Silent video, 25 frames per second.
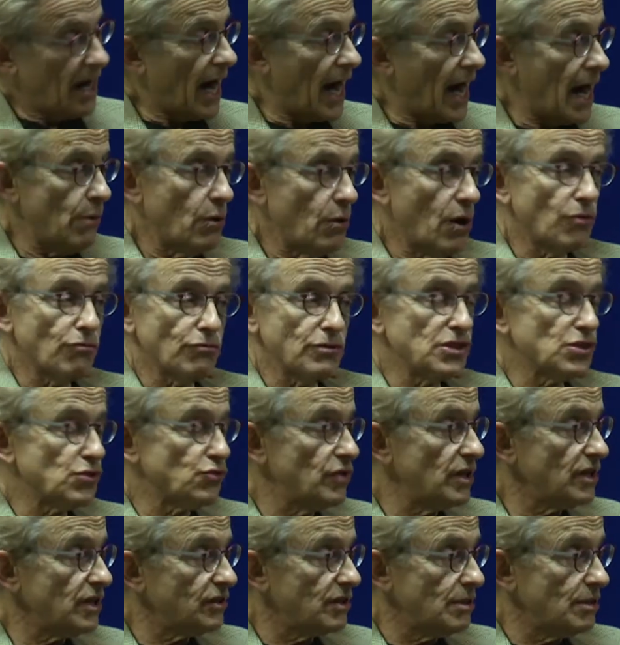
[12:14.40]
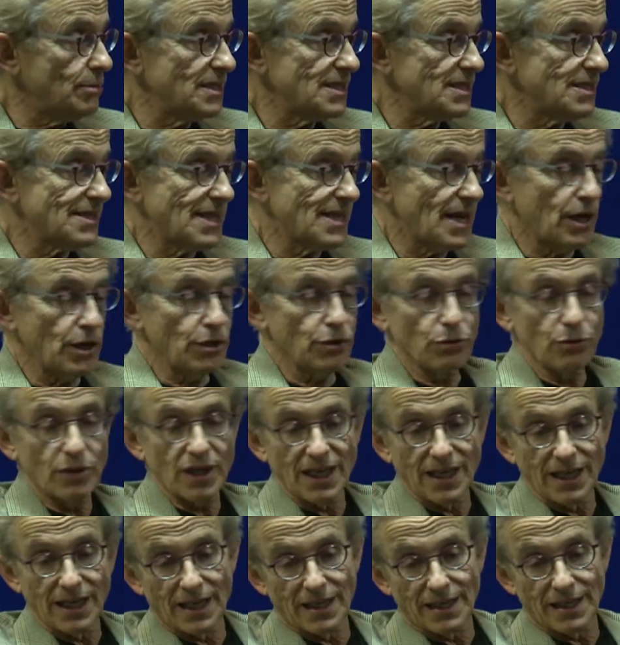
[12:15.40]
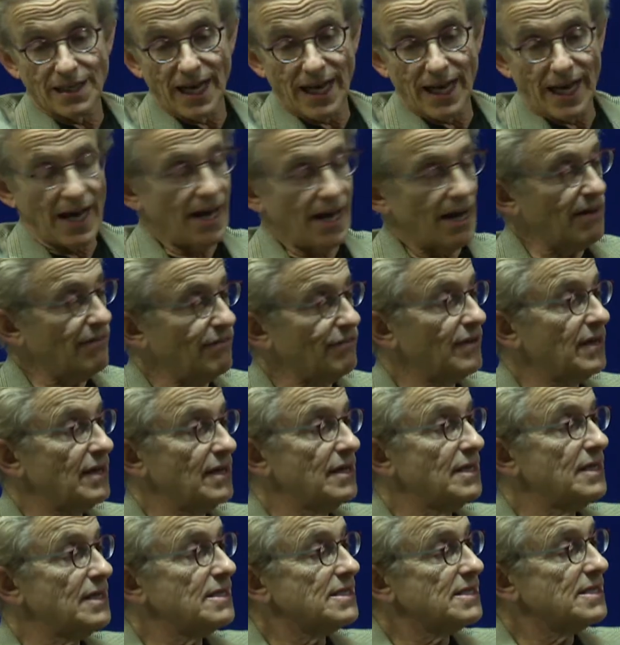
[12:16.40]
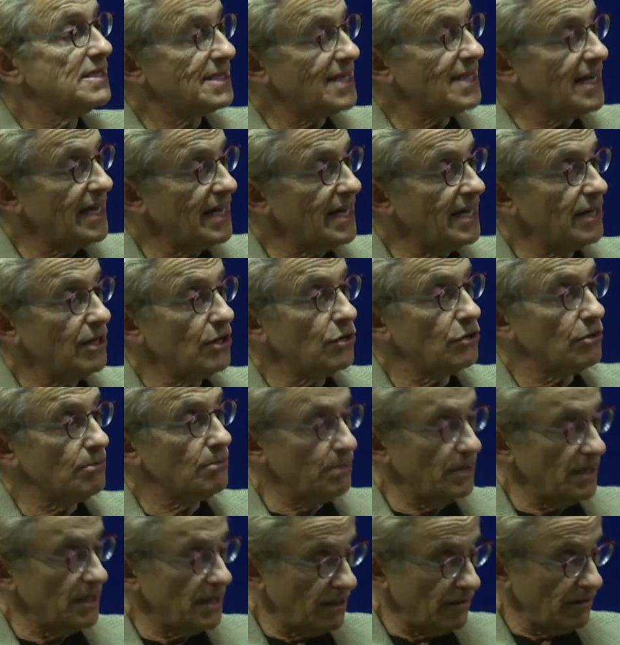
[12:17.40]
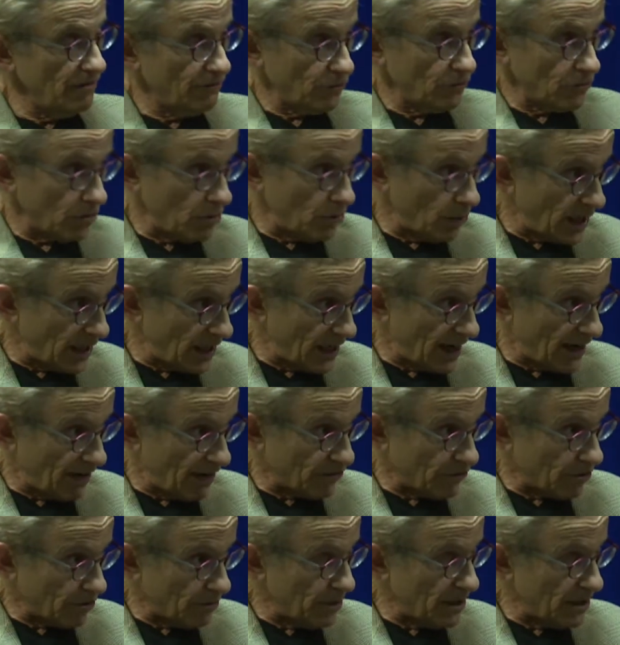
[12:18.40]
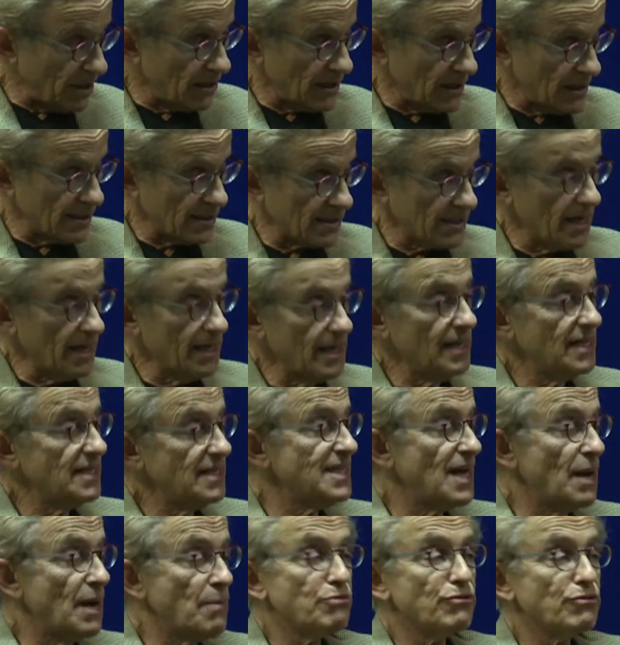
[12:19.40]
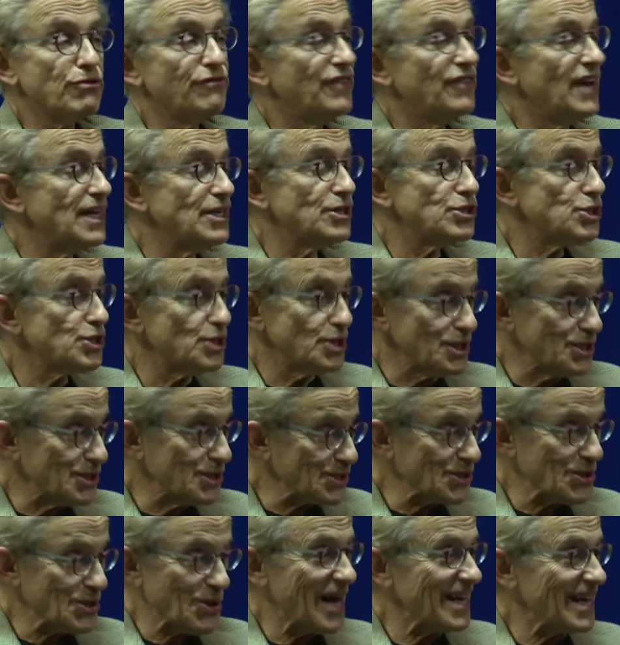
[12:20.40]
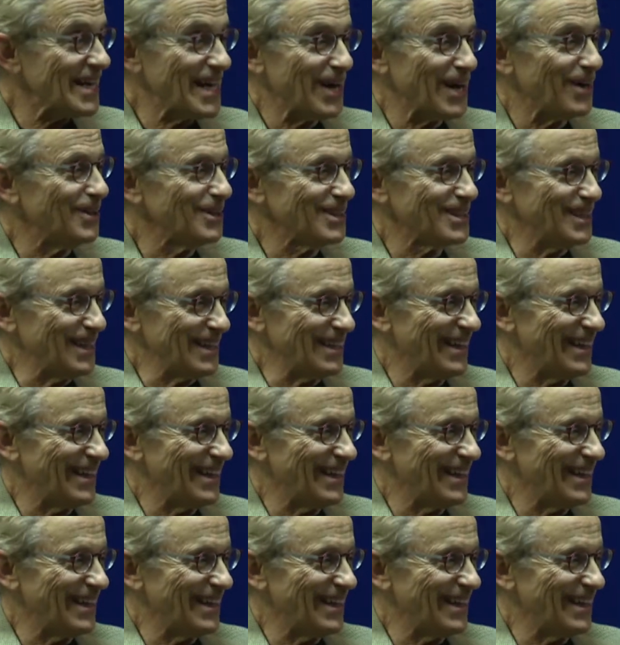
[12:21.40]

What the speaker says: I won't restrict them and say you can have steak or beef or whatever, because deprivation is not healthy.